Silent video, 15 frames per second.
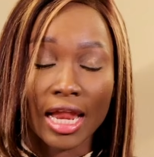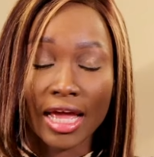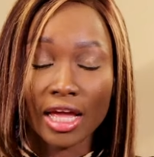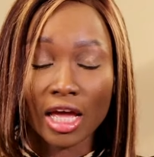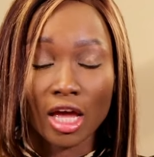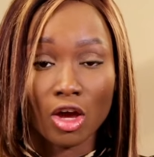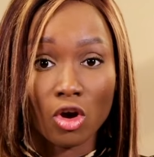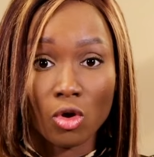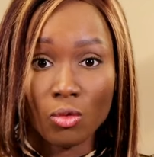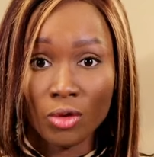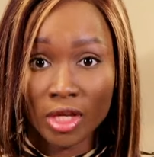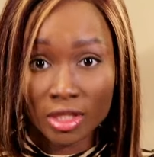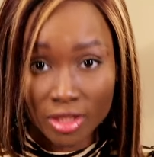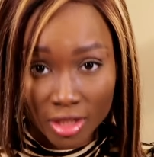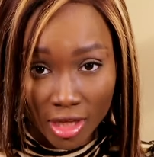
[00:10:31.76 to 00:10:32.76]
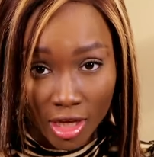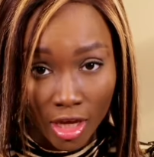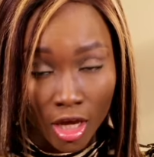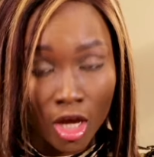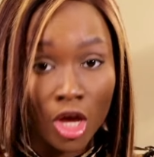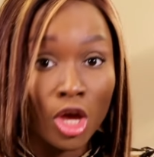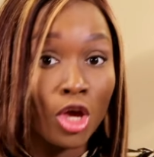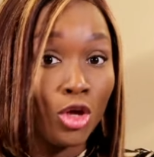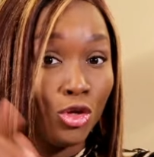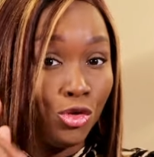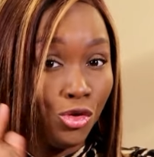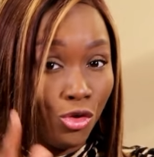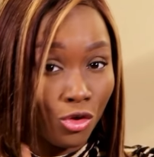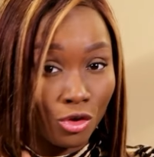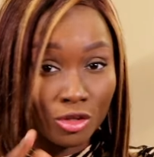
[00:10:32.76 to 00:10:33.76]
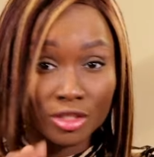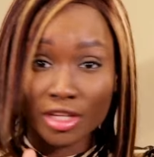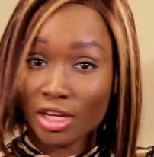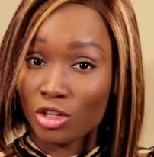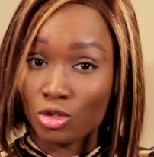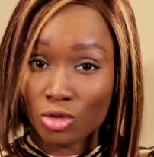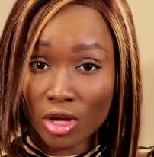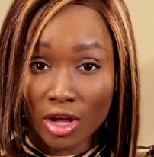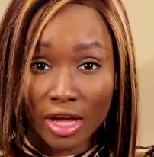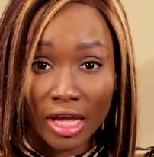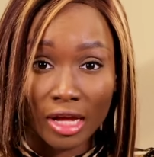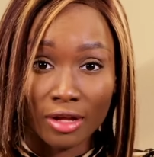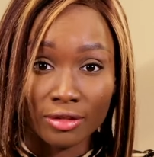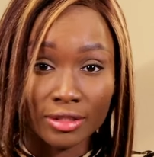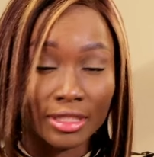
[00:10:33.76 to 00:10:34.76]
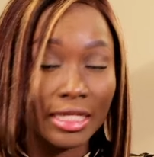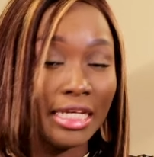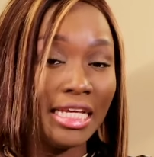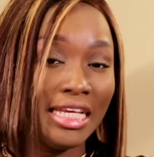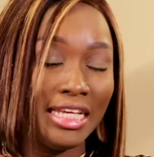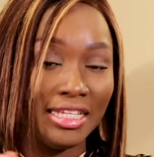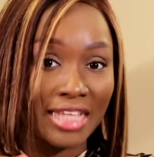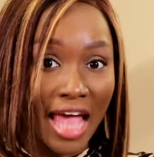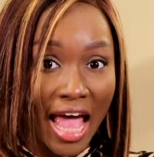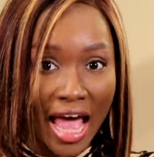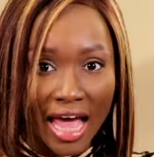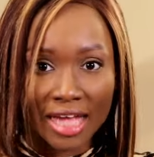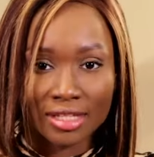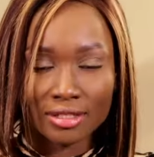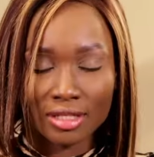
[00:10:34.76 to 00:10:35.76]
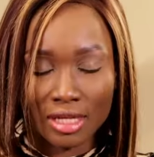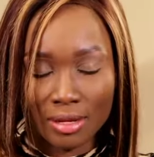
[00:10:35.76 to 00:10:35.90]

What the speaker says: Like I always say, your sexual health is as